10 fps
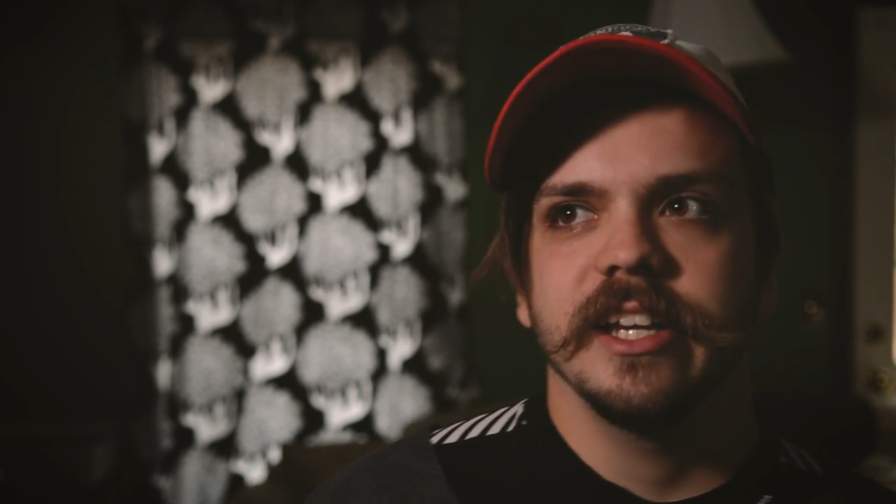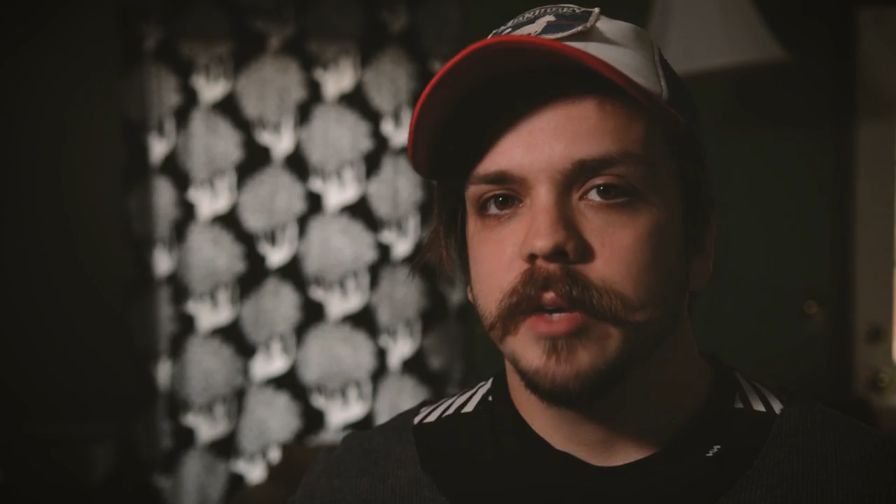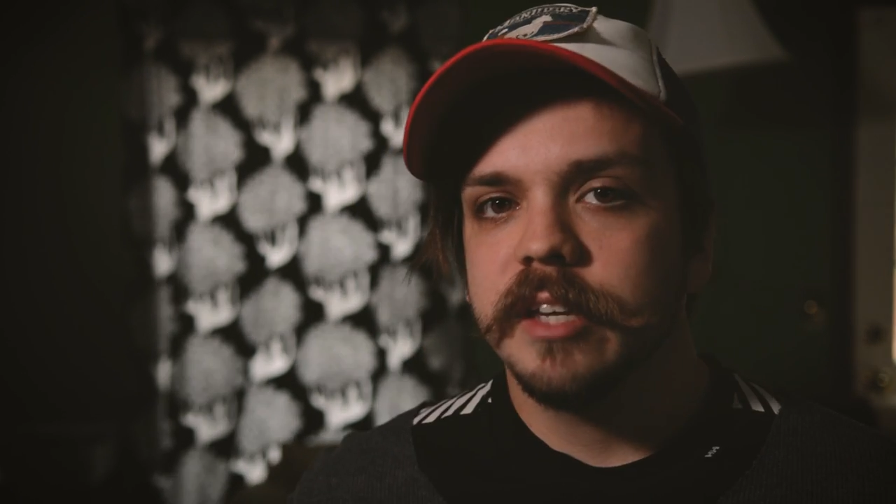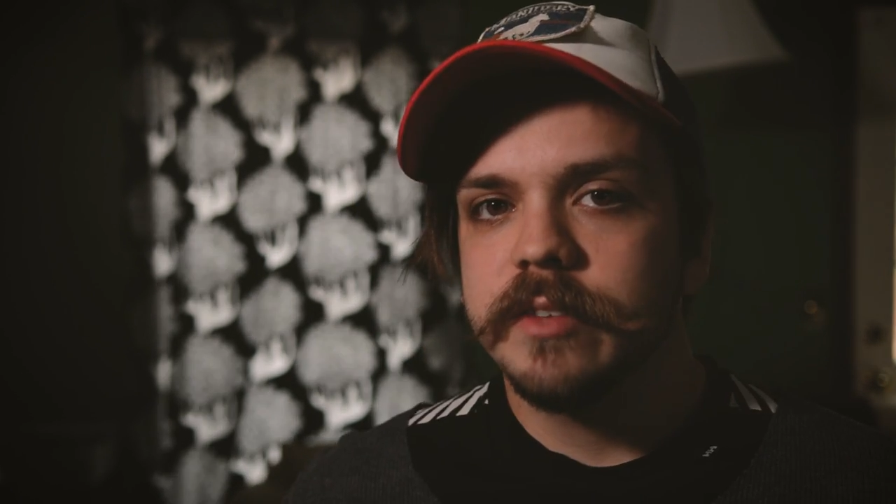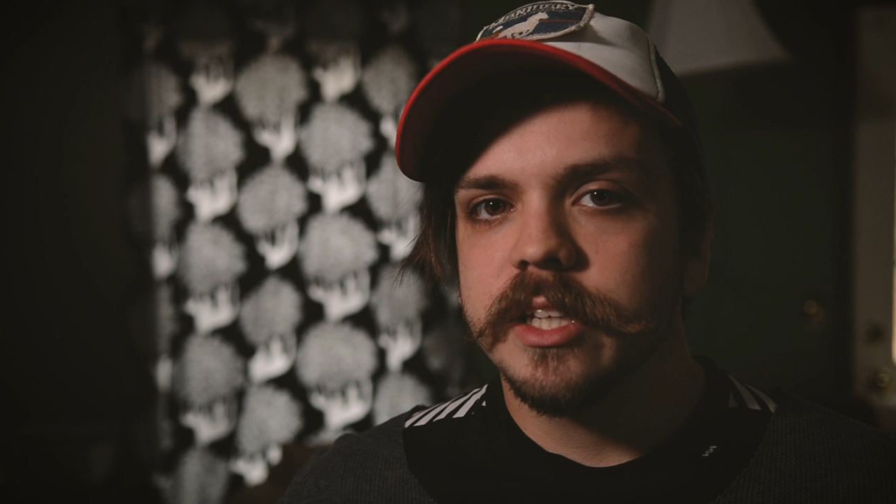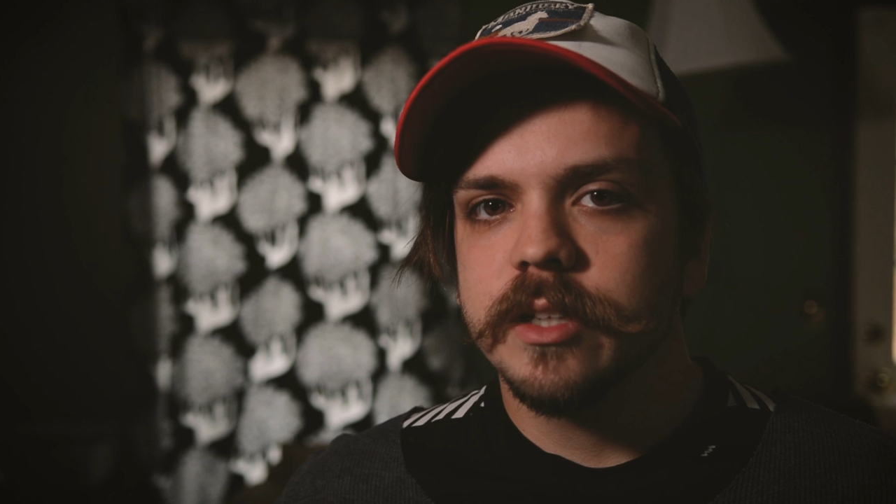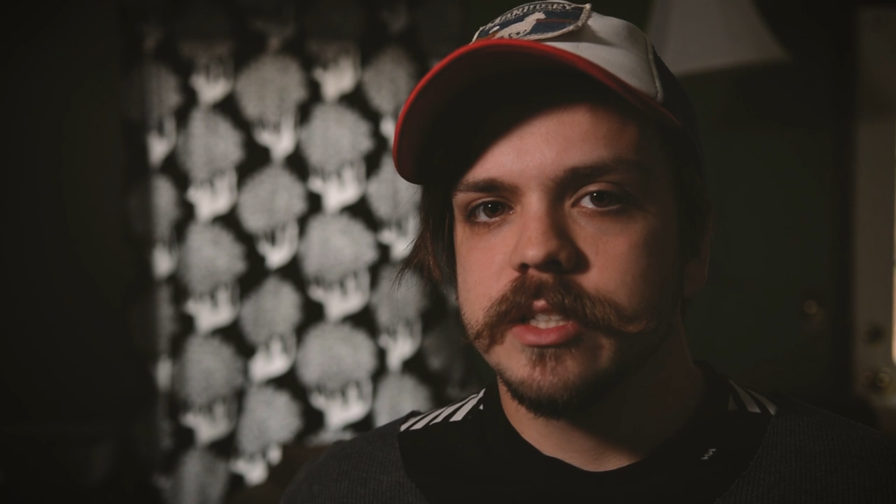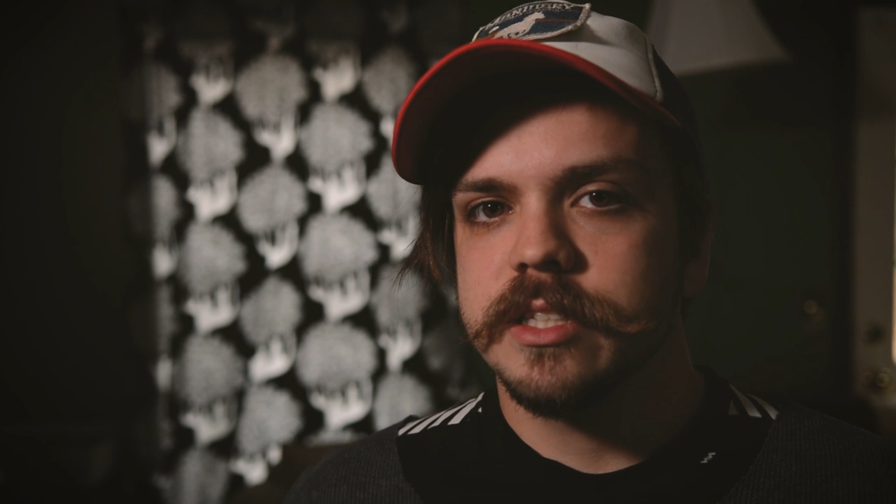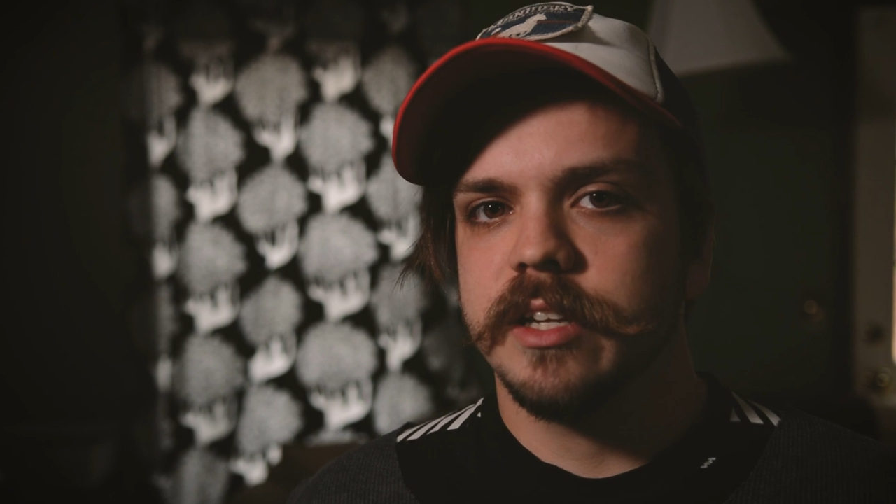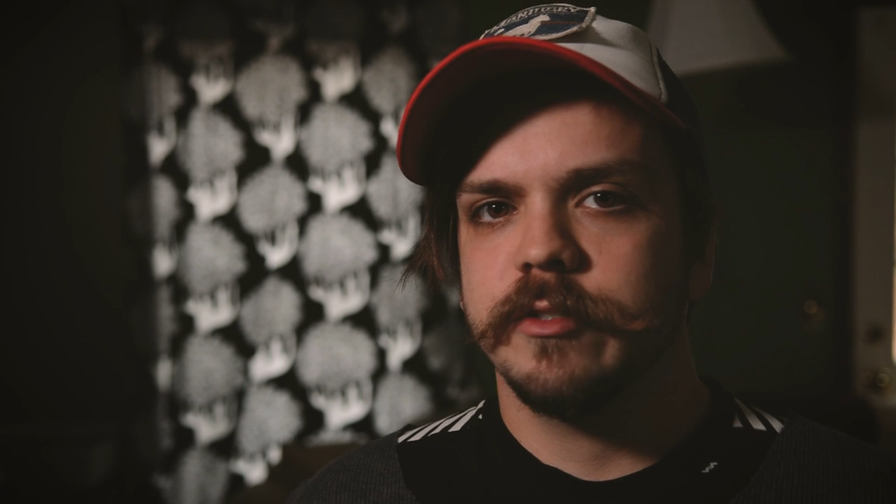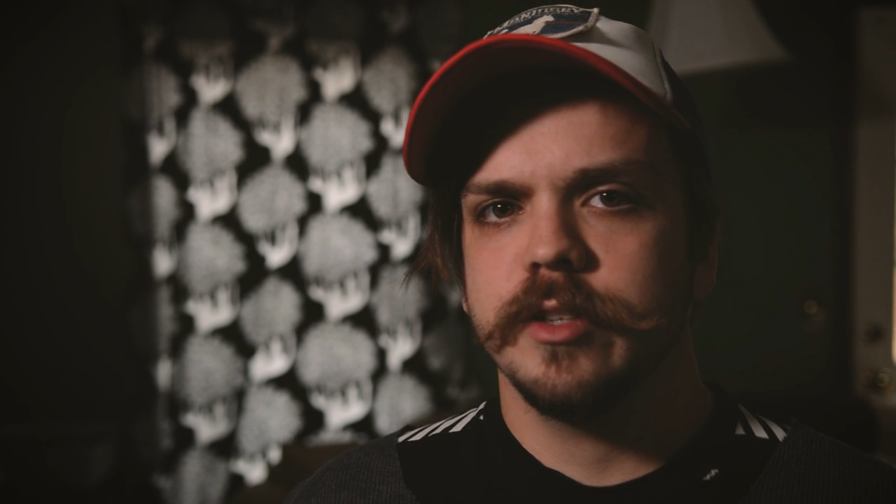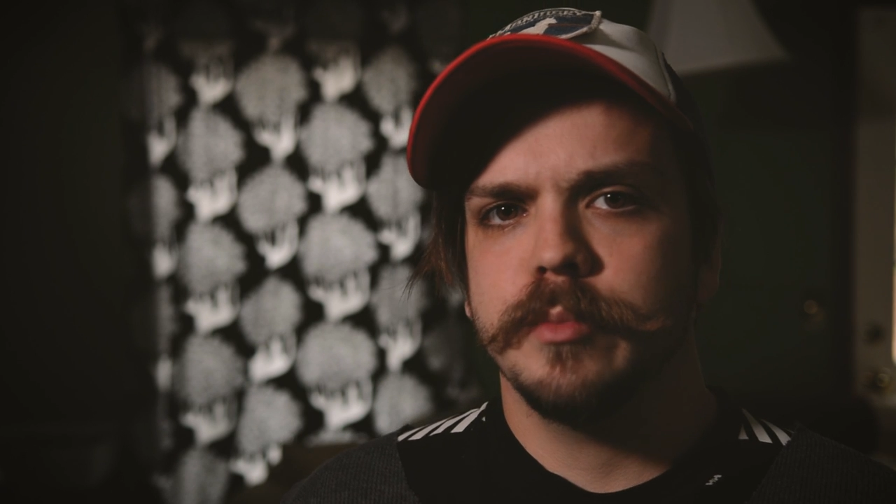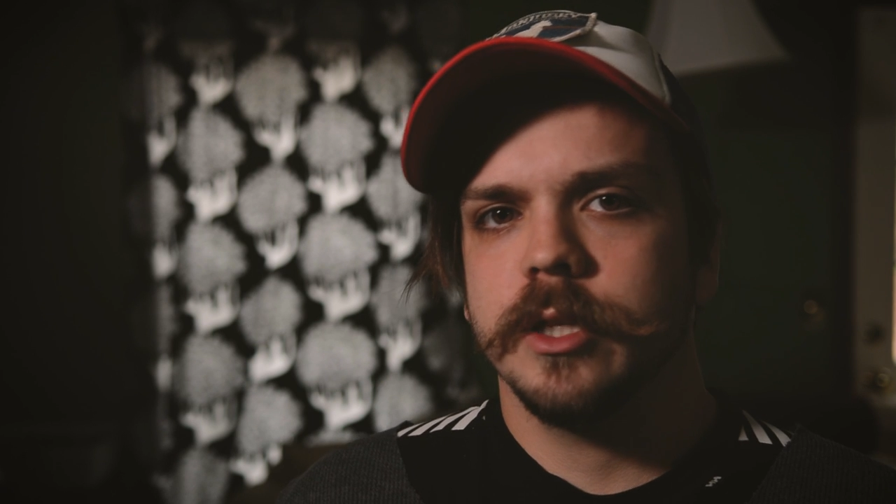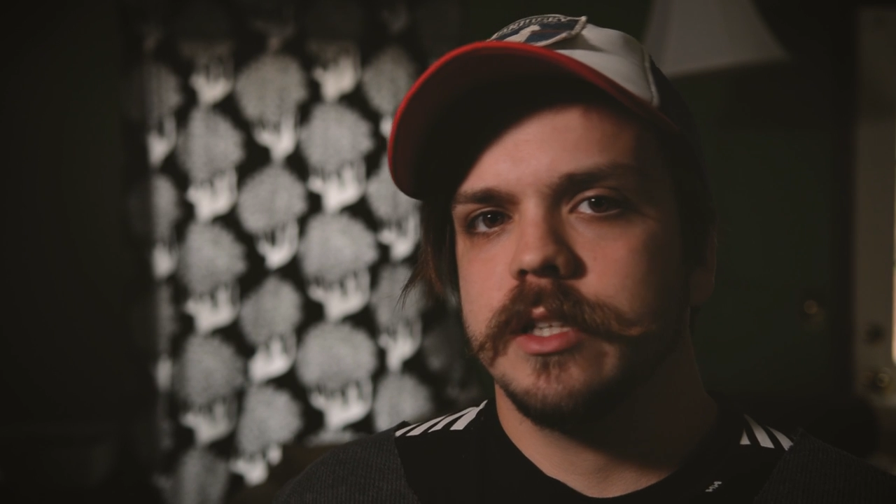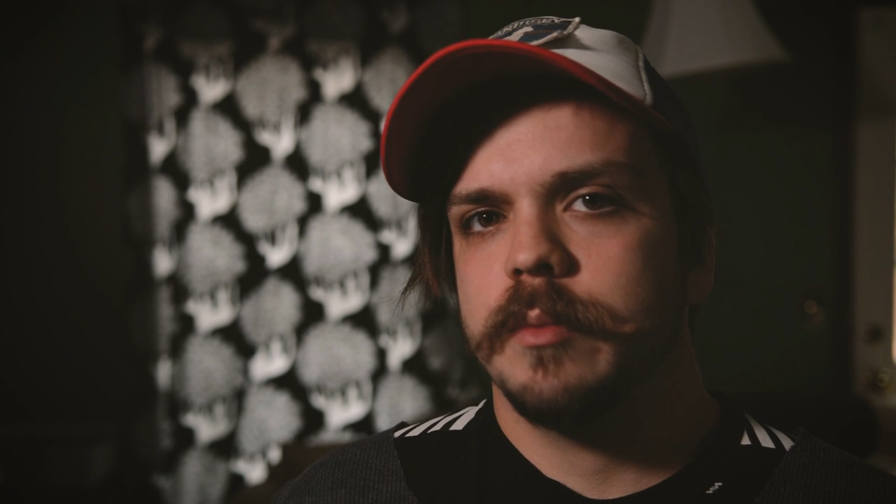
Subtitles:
Making videos has definitely built